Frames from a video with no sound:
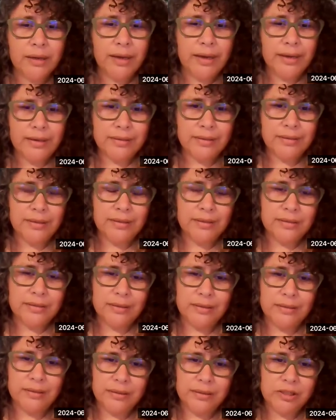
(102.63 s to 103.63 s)

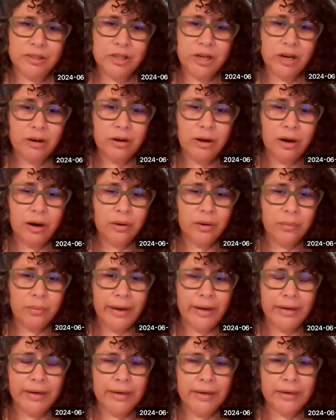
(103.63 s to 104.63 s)
hesitancy to share our
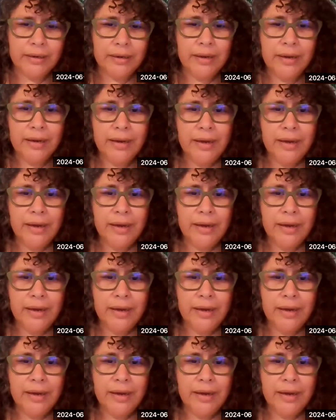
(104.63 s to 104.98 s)
writing,